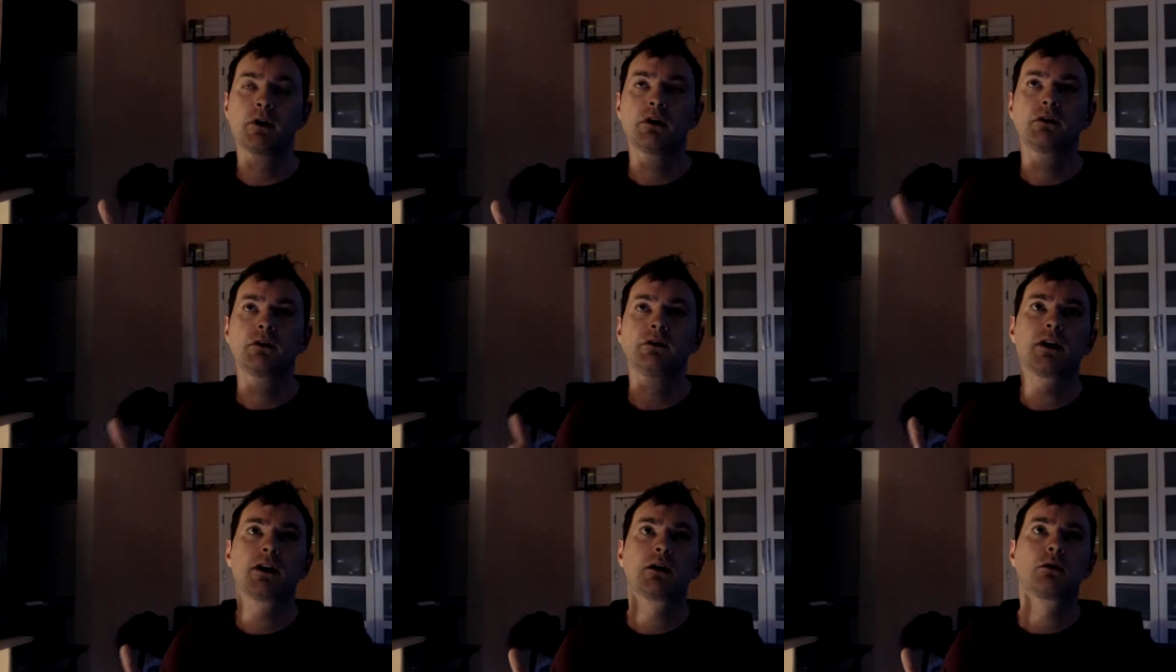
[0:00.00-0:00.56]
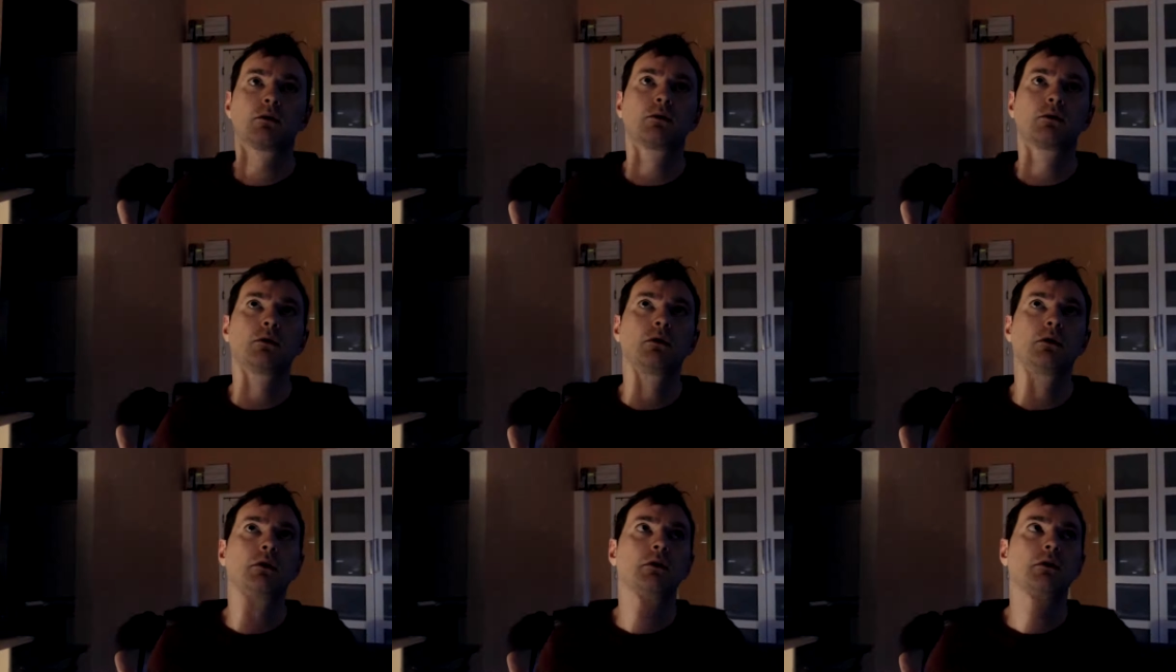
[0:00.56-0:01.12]
Now,
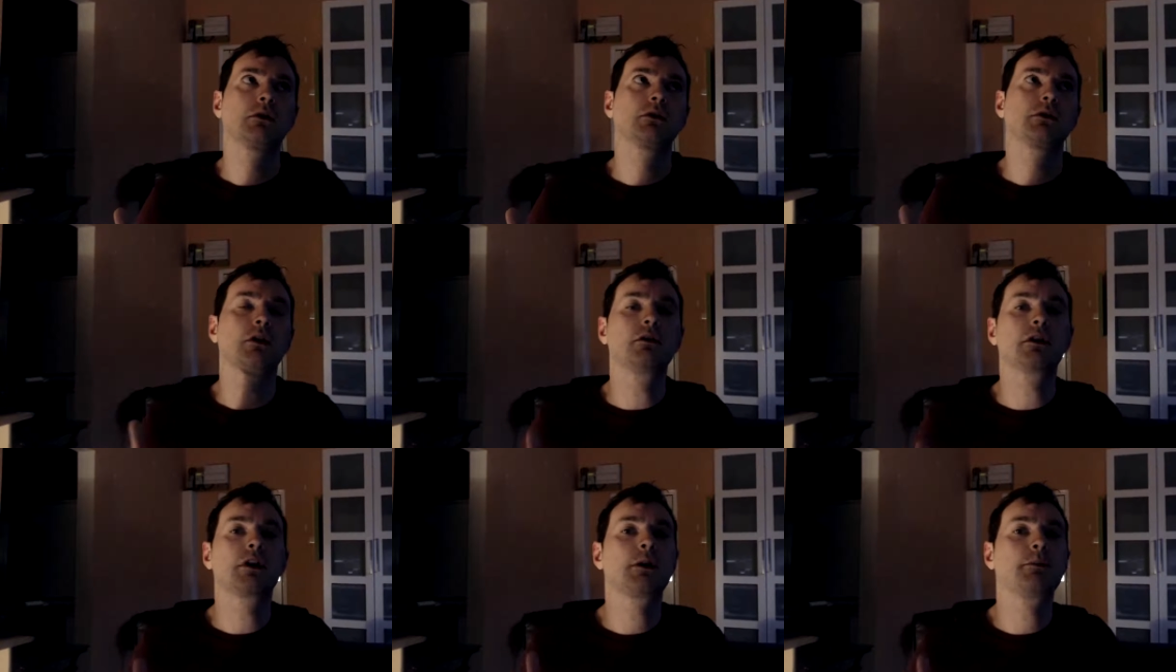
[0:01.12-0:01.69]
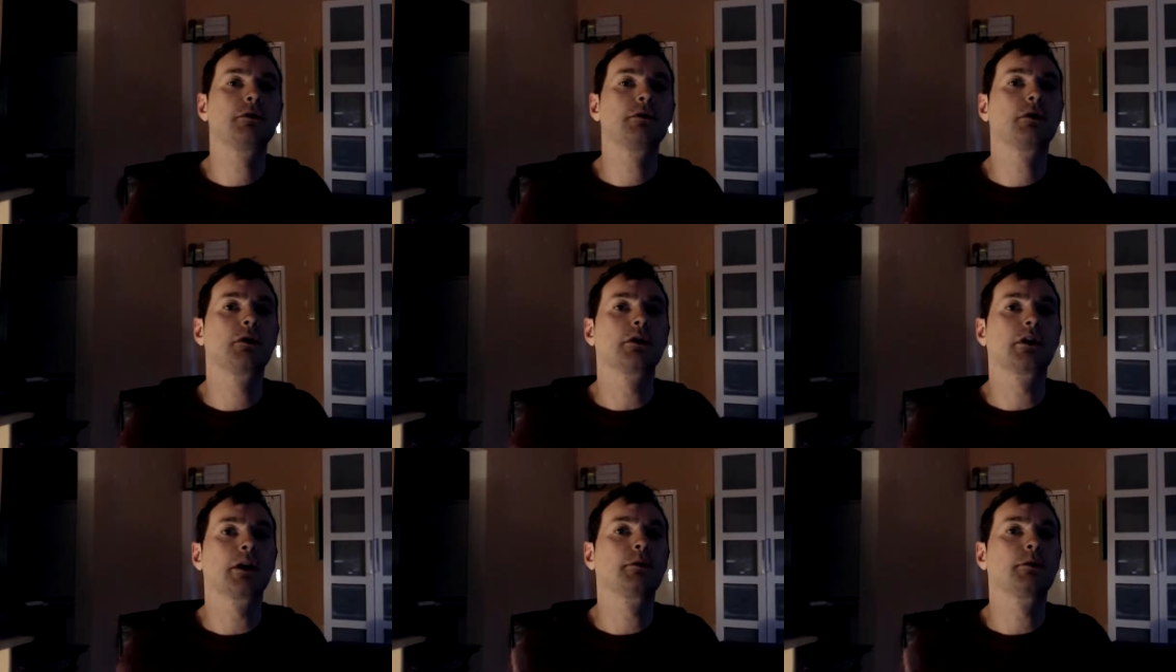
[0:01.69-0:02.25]
don't get me wrong.
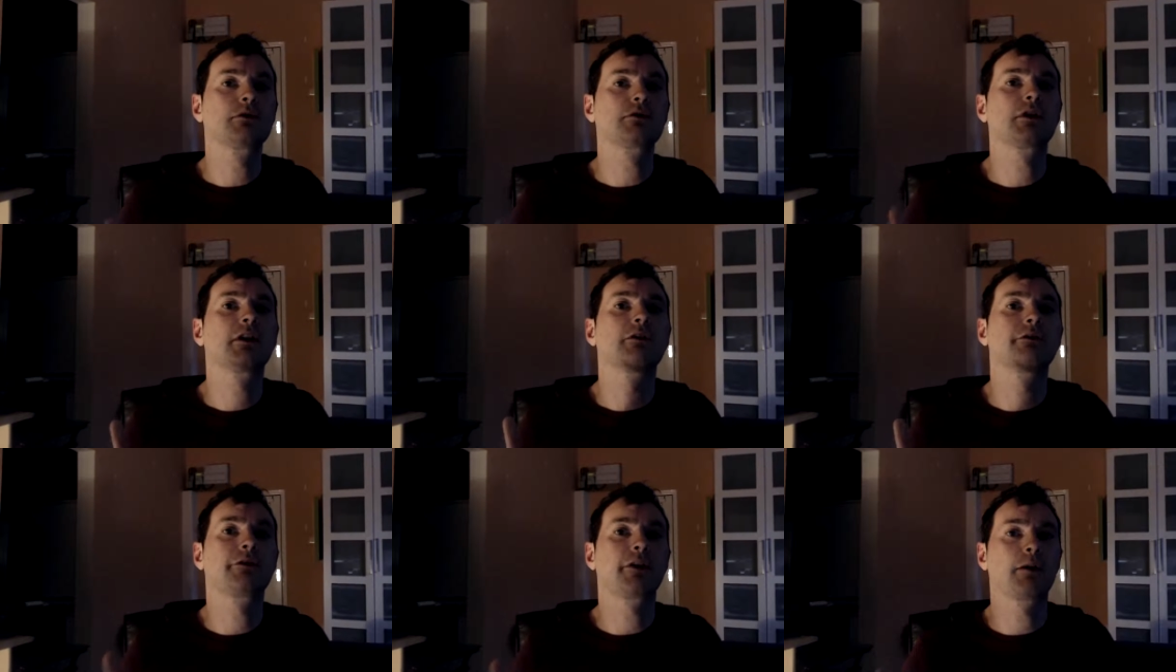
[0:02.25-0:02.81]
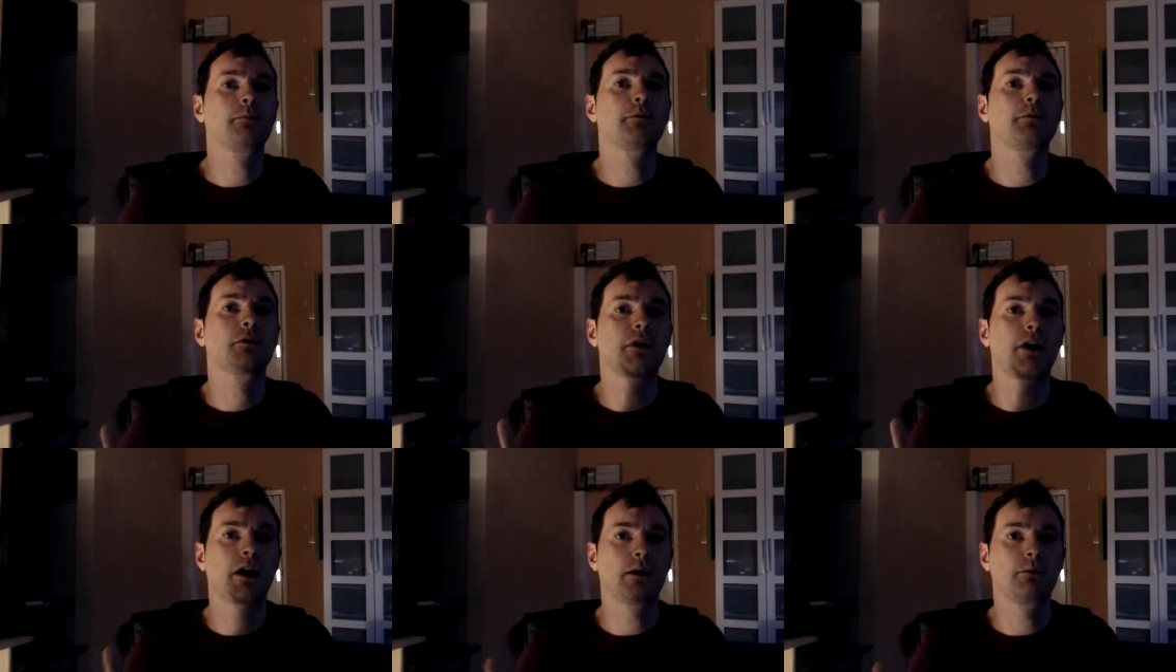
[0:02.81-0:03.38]
I'm not trying to fanboy
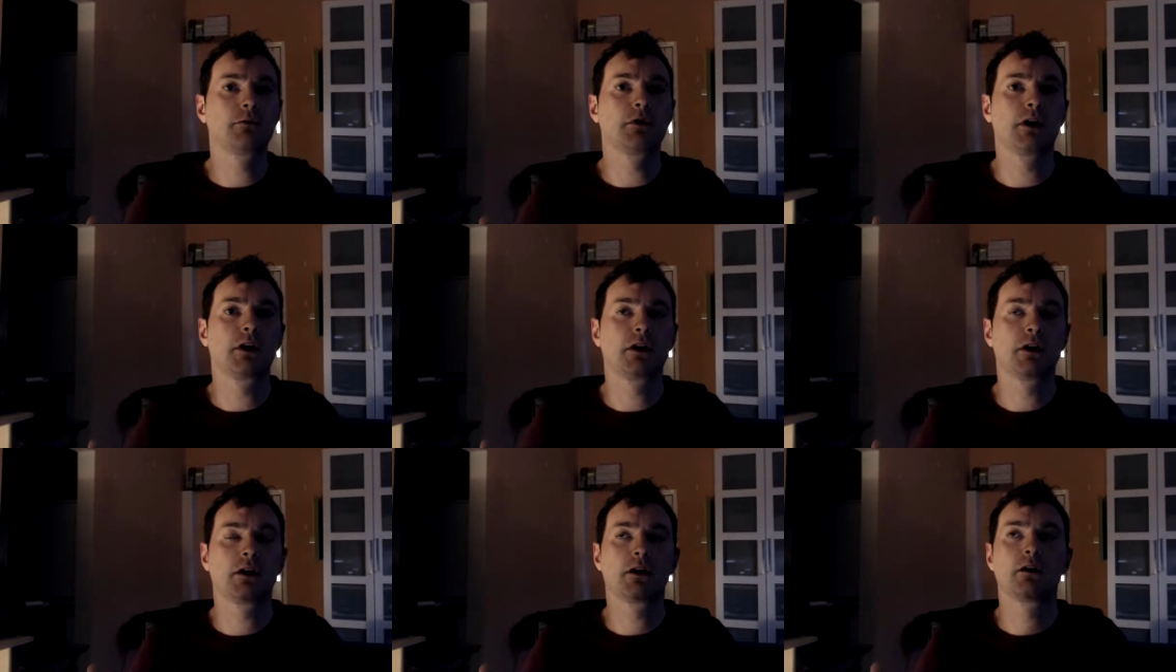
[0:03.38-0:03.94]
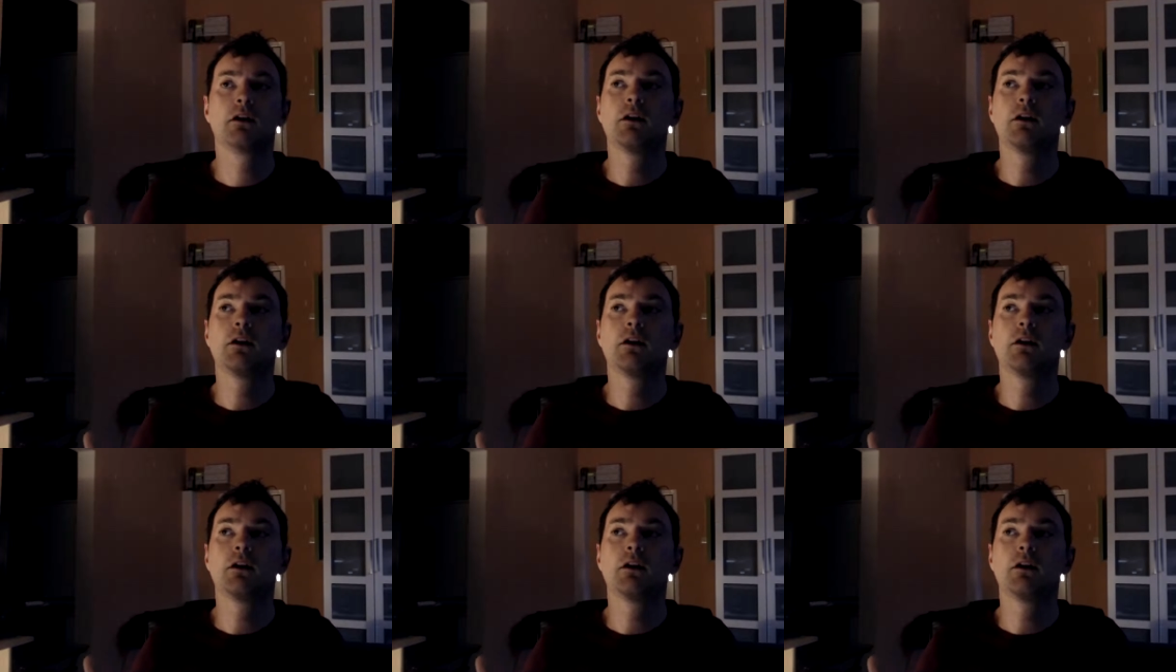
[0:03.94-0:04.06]
Emery here.